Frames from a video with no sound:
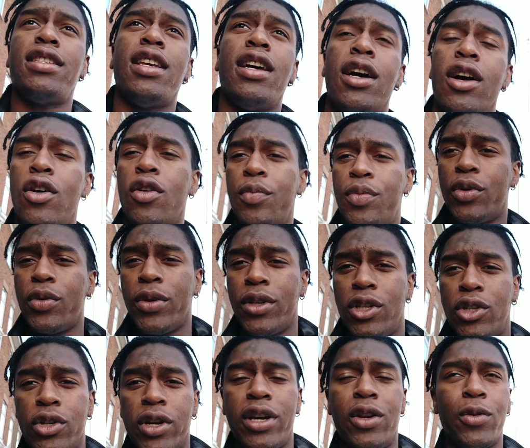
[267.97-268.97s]
I uh, hope you
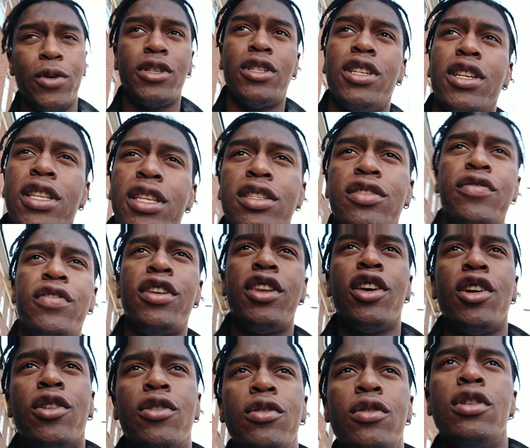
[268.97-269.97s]
enjoyed watching this
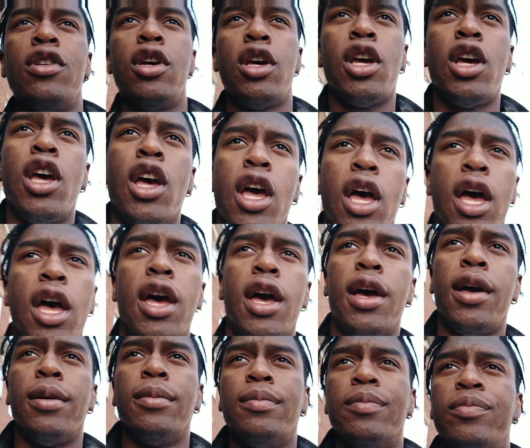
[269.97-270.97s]
video.
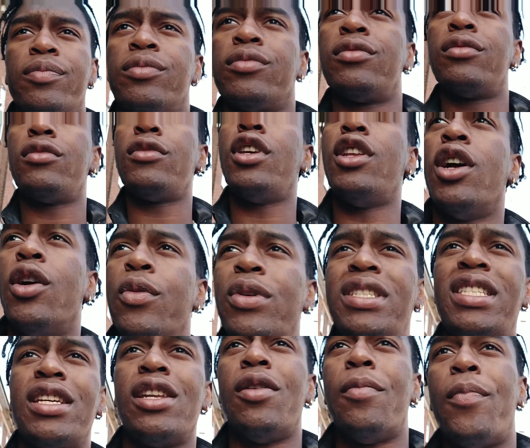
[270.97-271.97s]
Um, you know we're
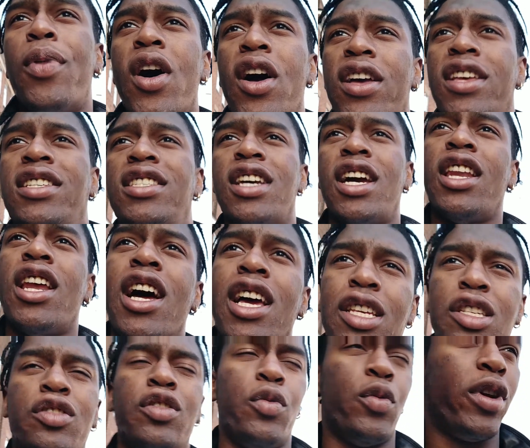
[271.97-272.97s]
still on Bark side High
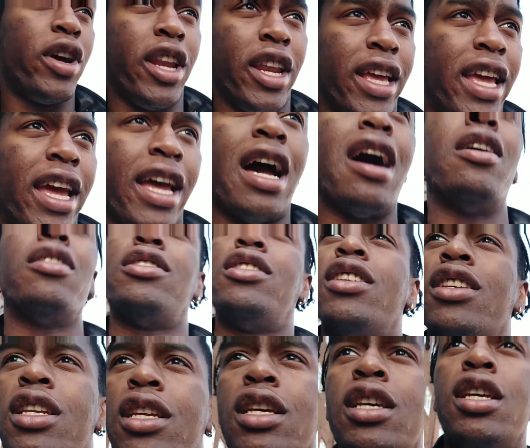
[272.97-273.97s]
Street. We're gonna get out
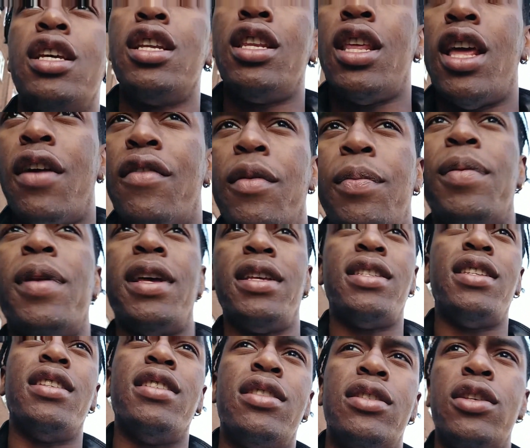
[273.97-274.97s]
to the other
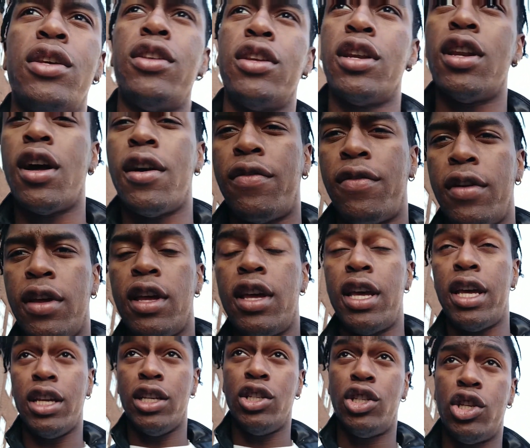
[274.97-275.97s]
places soon enough
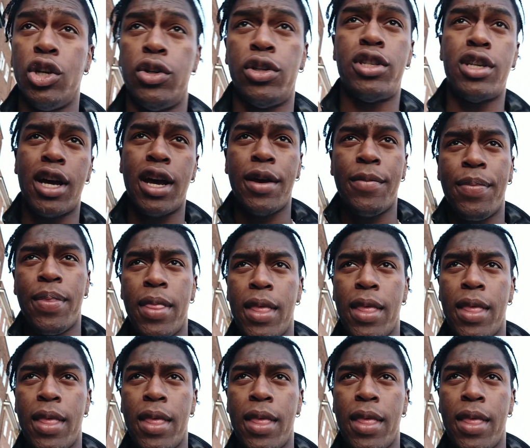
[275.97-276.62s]
in due time.